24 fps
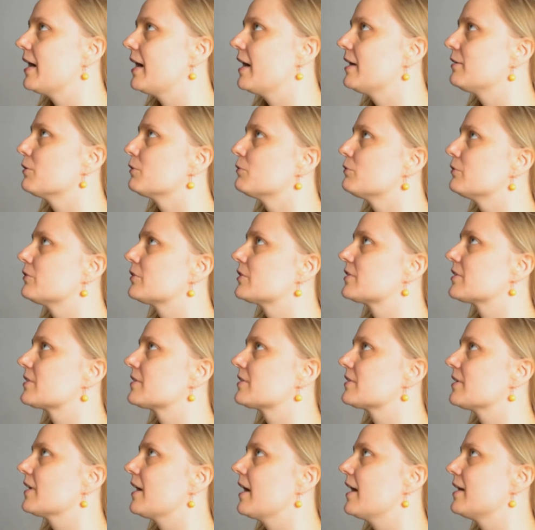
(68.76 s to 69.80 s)
I
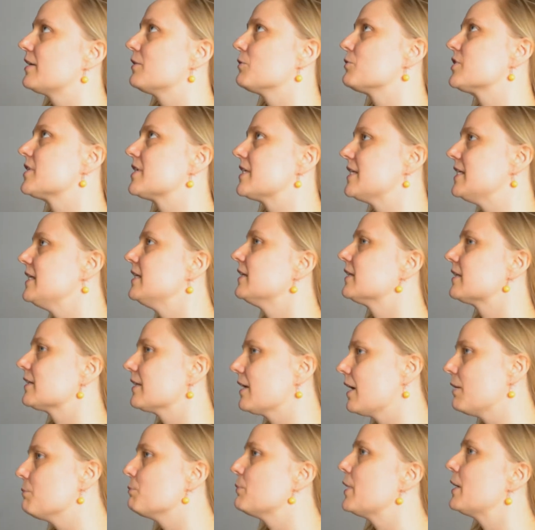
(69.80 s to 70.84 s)
don't I don't see it.
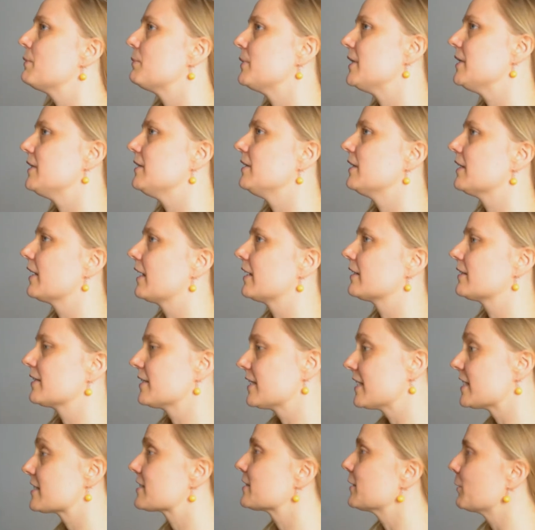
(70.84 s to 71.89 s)
Uh, maybe like the
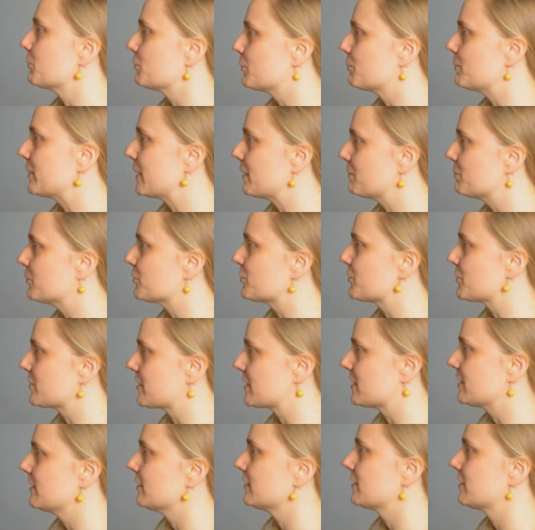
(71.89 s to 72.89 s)
listener would be able to see